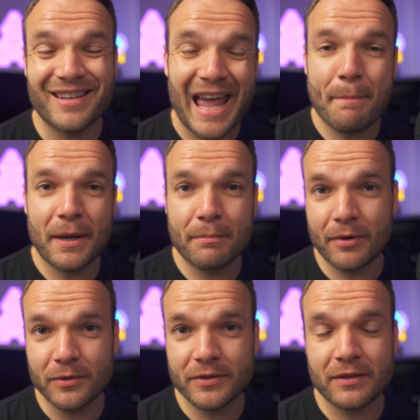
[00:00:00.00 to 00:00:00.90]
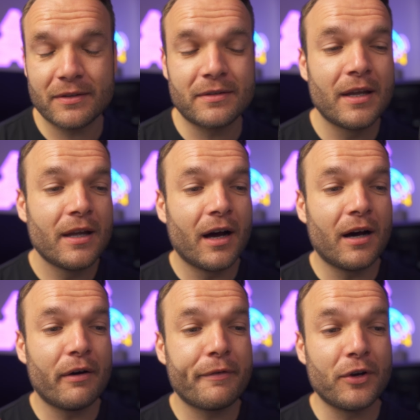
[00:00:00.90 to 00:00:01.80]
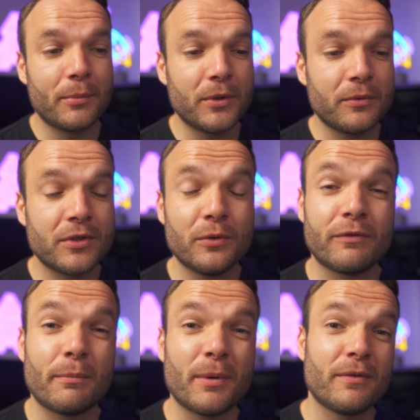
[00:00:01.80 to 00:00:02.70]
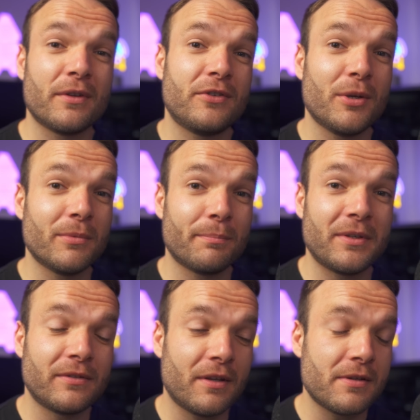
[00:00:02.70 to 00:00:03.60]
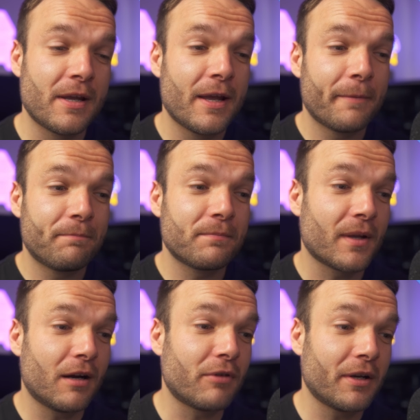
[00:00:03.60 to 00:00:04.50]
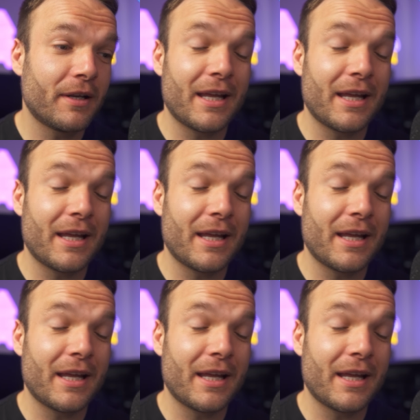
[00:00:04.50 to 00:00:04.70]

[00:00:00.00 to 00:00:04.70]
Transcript: and EPYC processors are phenomenal tools for both consumers and businesses. I run an